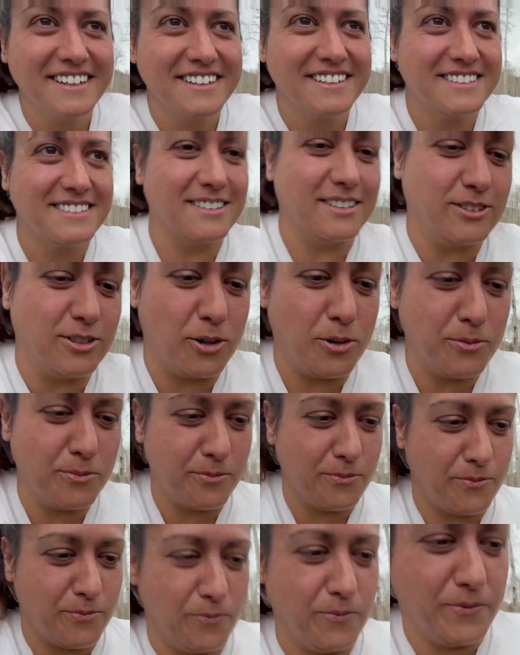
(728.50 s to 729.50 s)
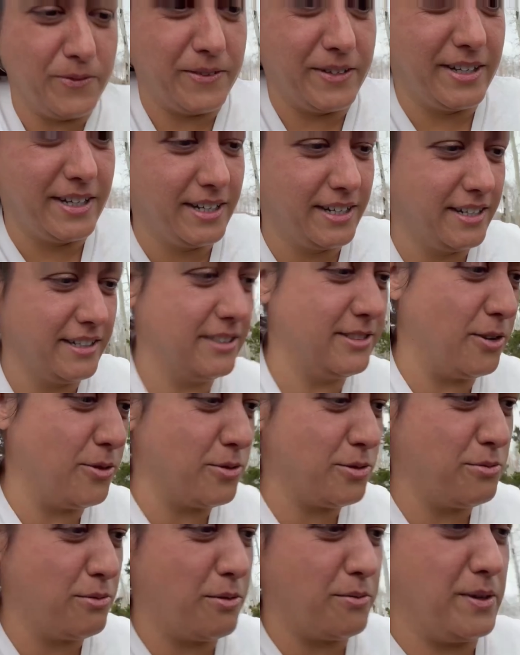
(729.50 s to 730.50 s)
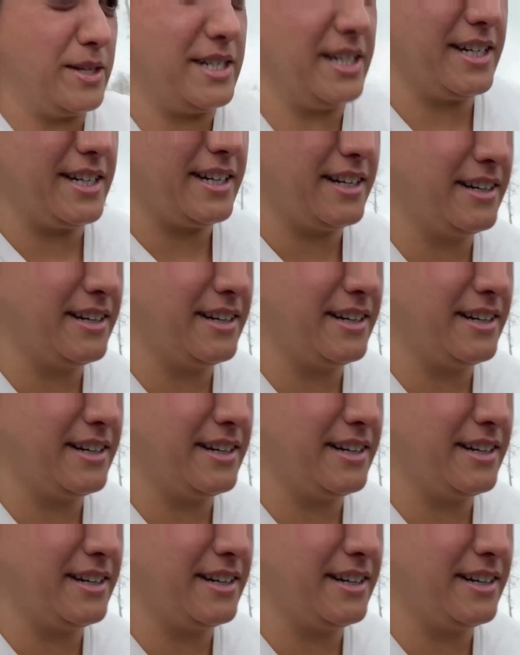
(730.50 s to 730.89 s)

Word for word: so don't don't do what we did.